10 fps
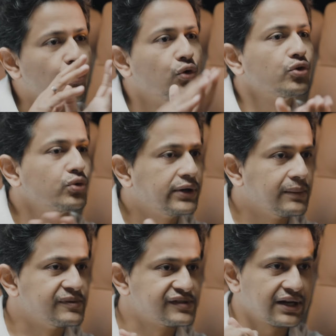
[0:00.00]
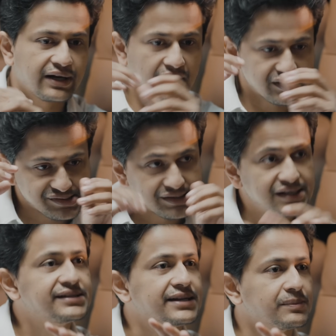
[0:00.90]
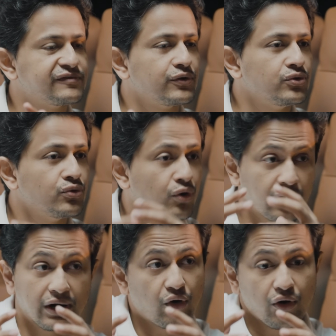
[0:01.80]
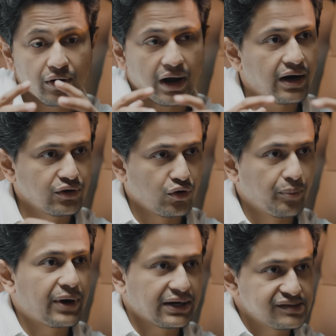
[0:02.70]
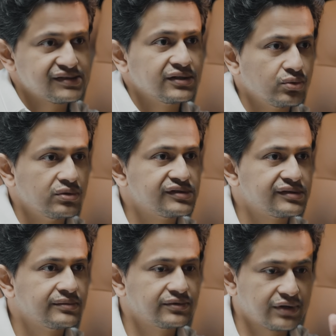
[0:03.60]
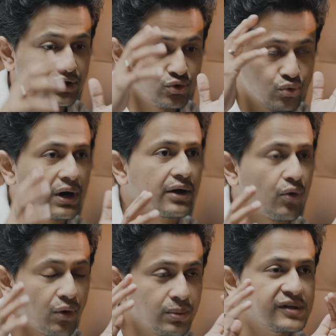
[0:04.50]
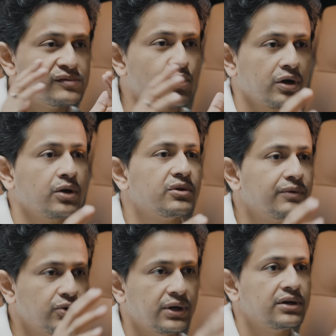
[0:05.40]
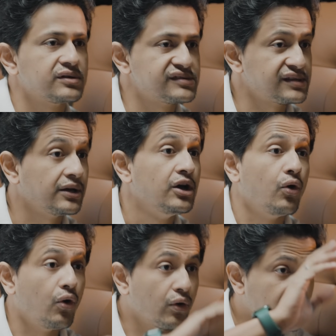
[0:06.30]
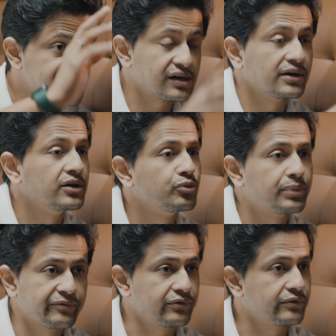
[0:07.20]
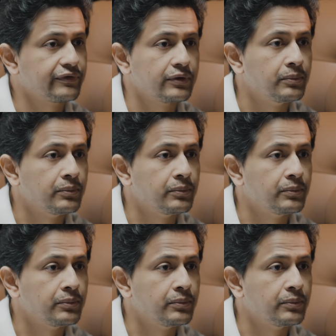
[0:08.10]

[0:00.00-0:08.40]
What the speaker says: go-to tips that are still tips for you, or are your practicing tools that you are always walking with when you enter a set or are starting to prep for a film.